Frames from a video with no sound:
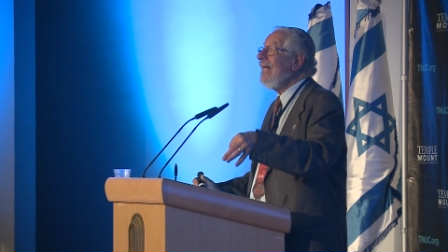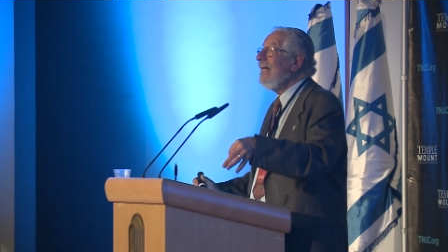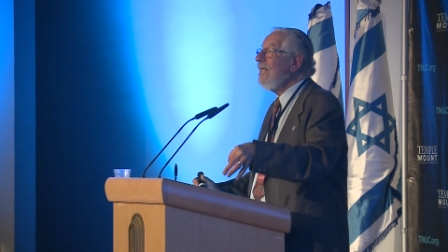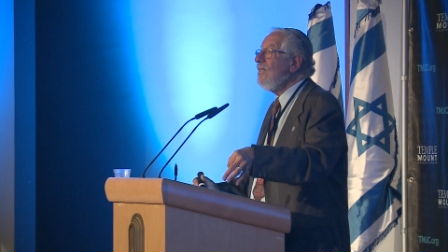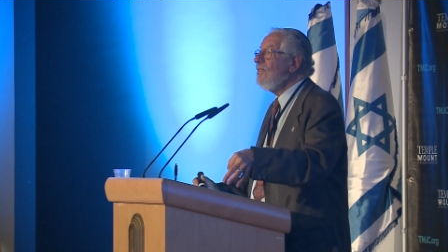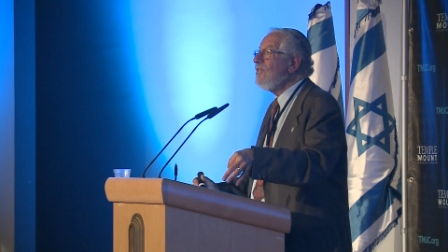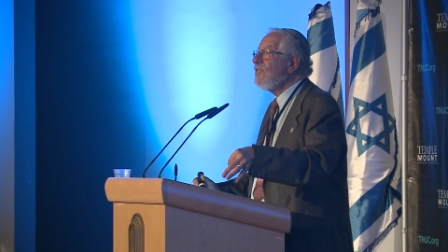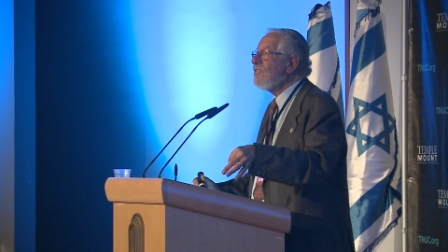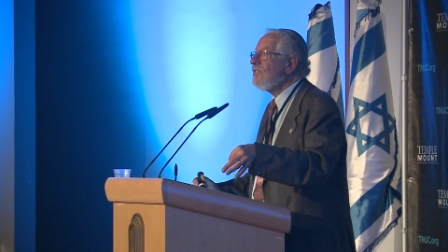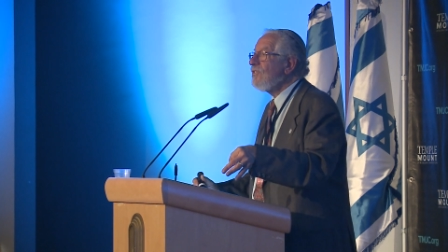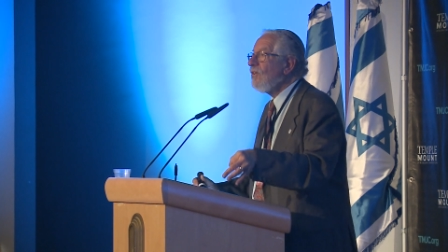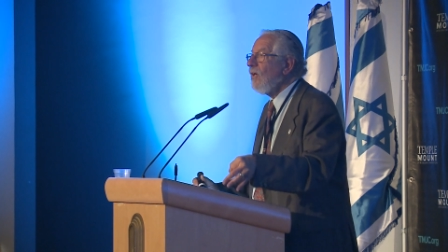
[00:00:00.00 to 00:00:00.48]

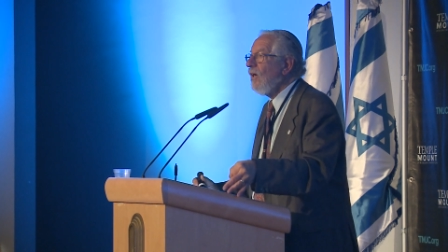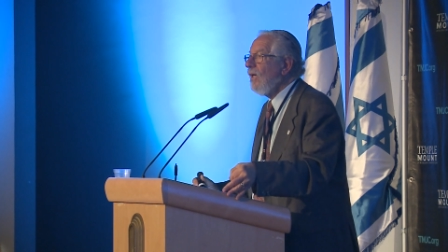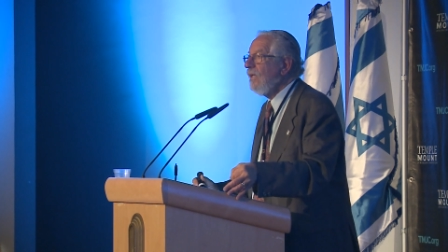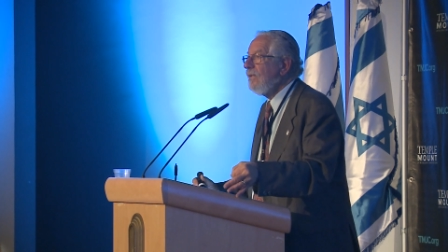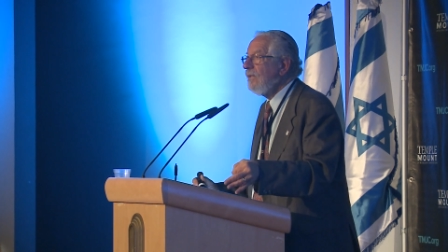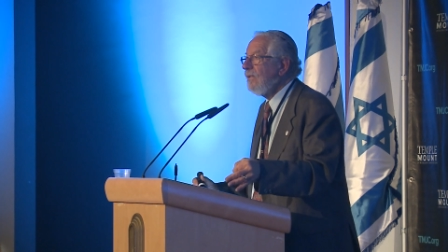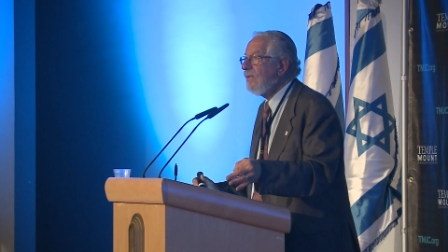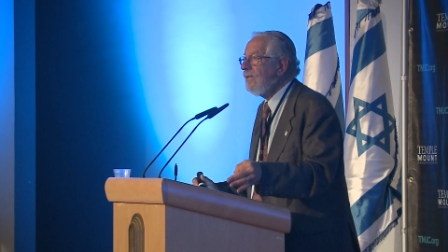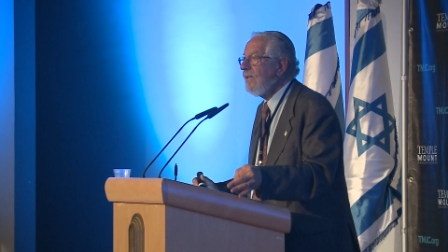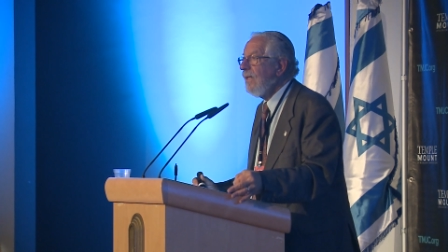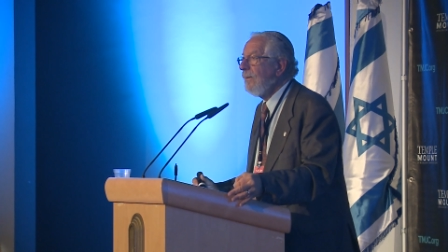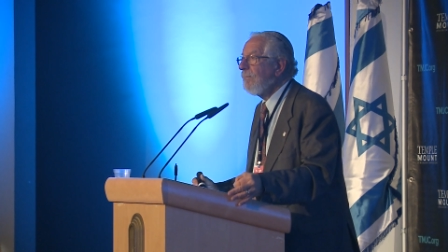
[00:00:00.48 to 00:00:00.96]

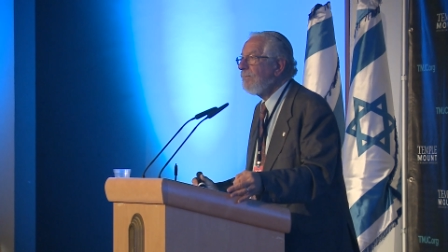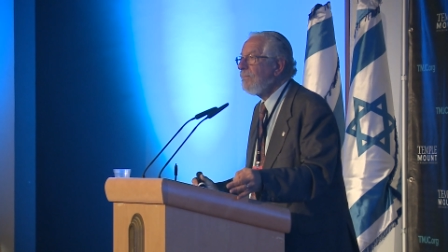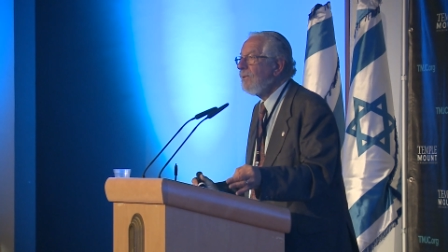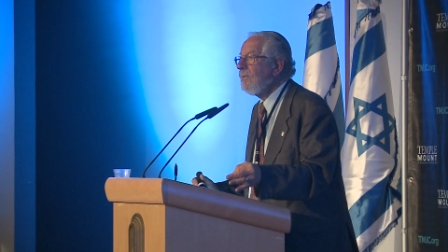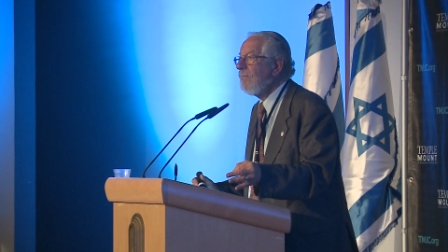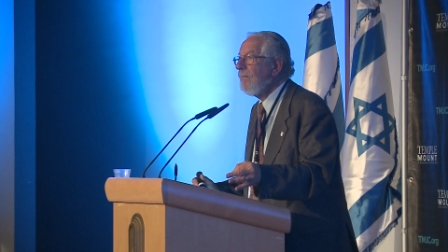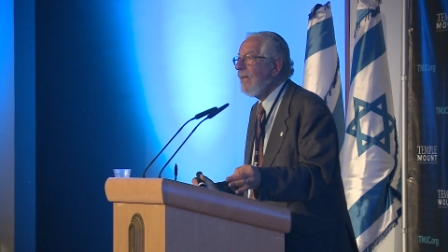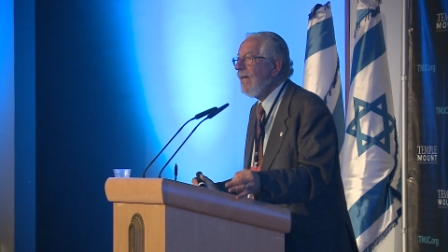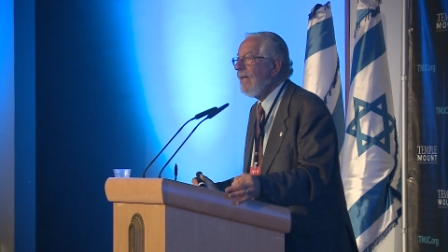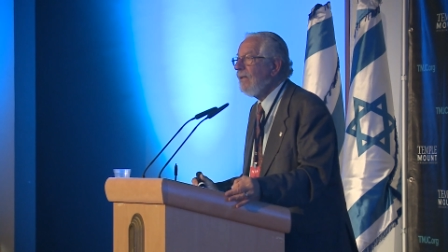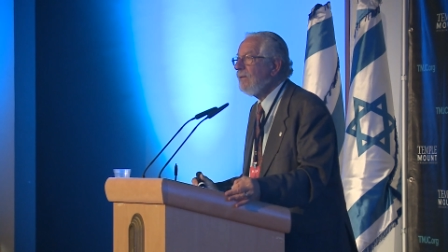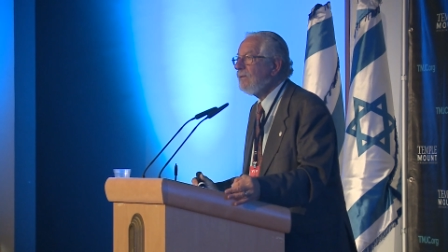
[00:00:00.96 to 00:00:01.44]
inside the
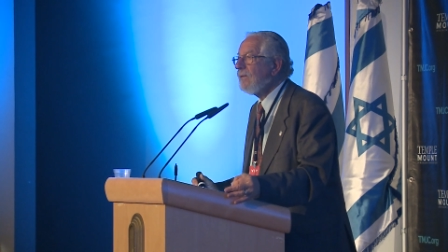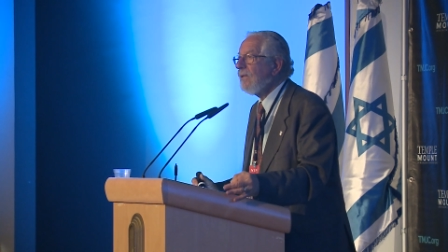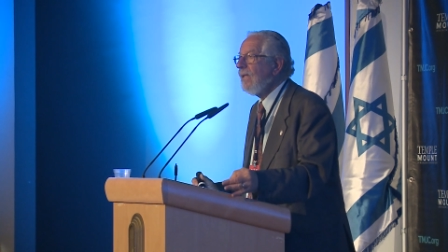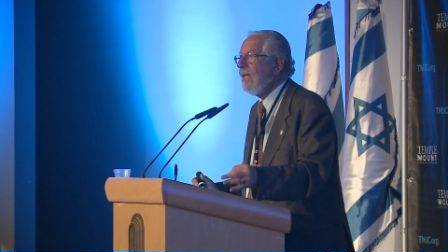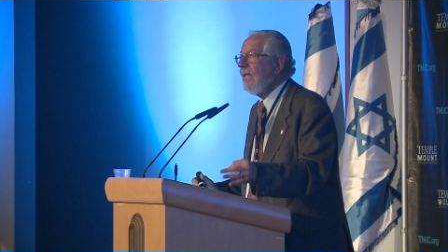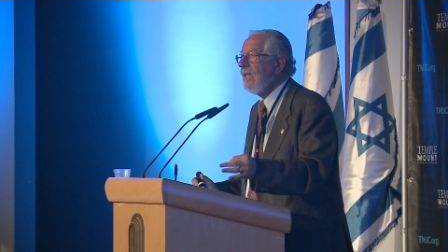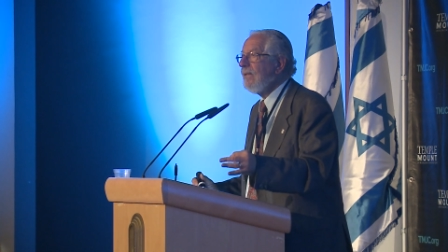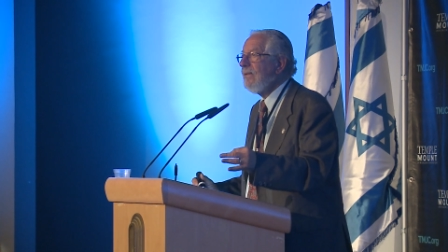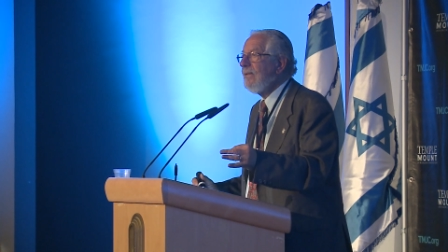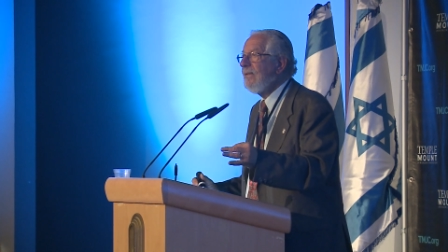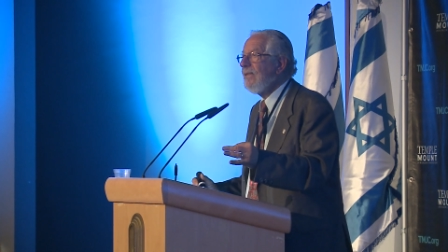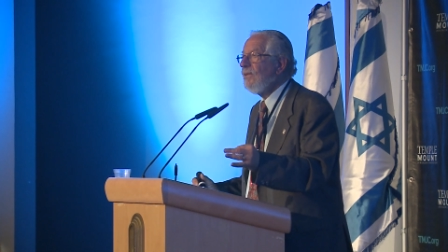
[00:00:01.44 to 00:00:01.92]
Temple Mount
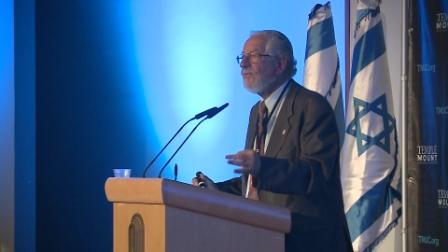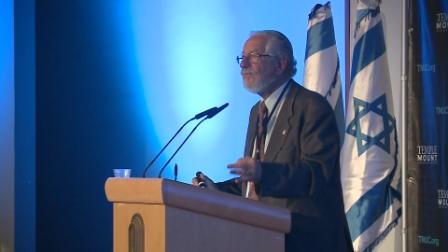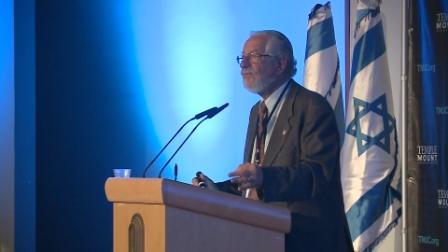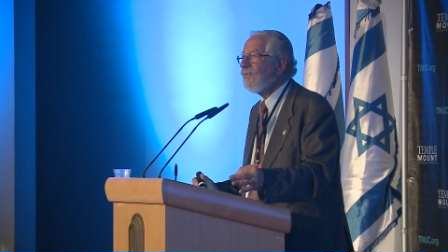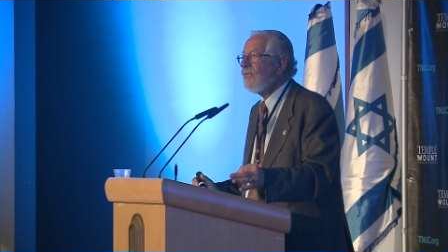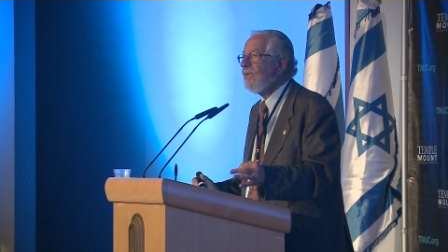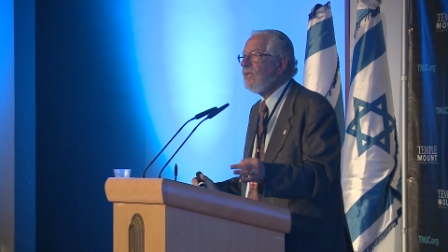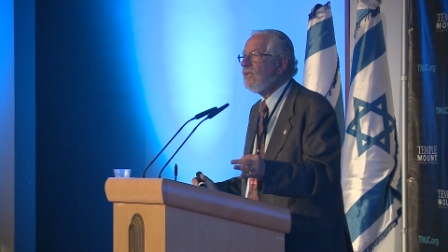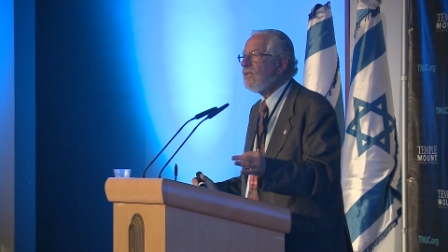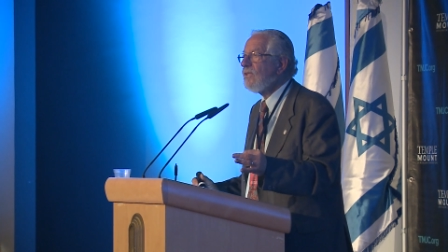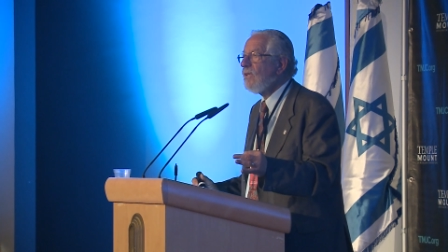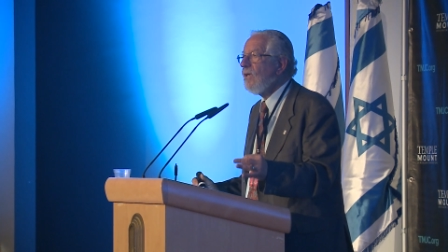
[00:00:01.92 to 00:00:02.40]
at
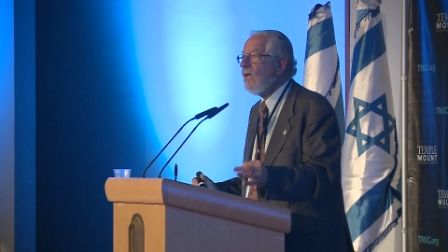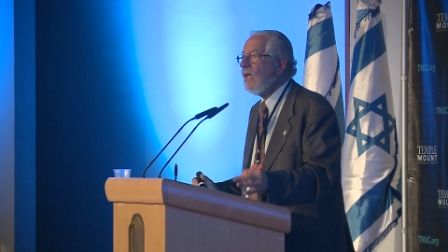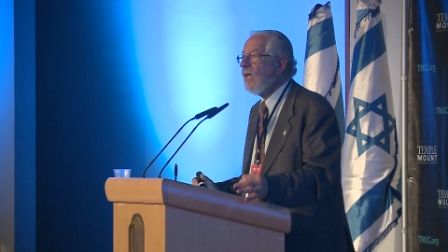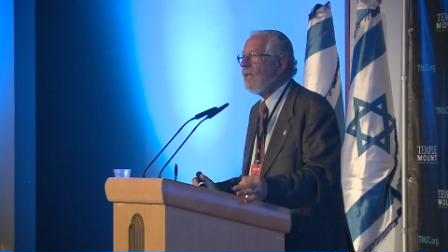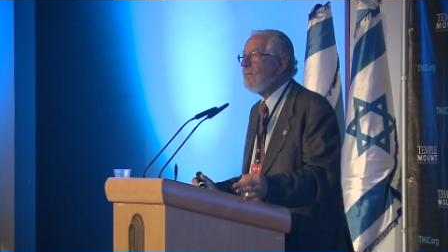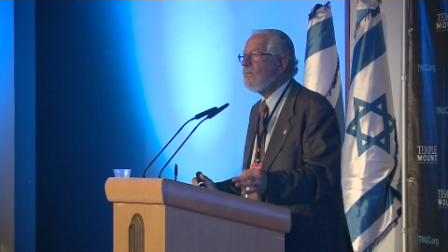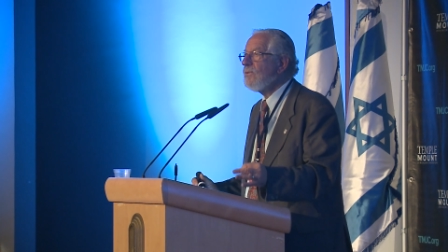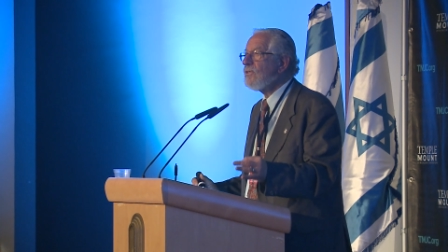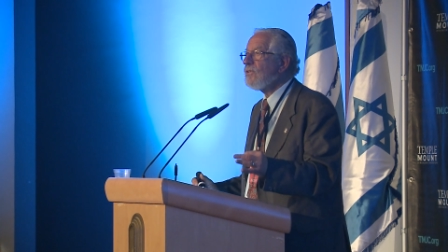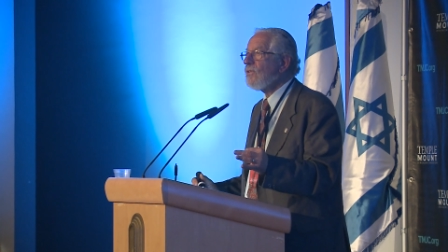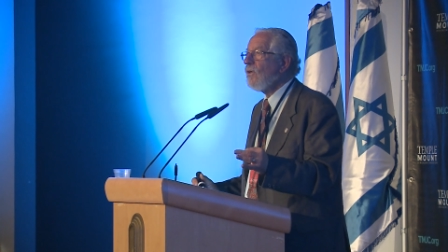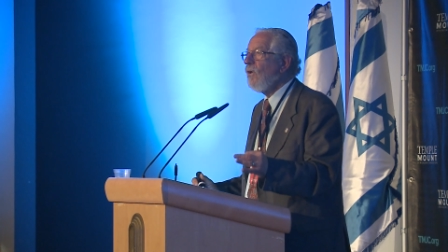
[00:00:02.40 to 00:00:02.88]
different
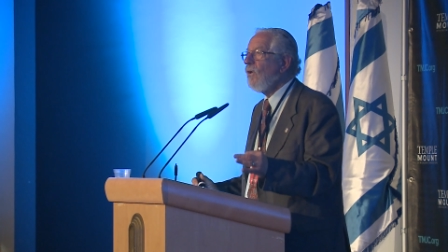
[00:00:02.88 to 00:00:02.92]
times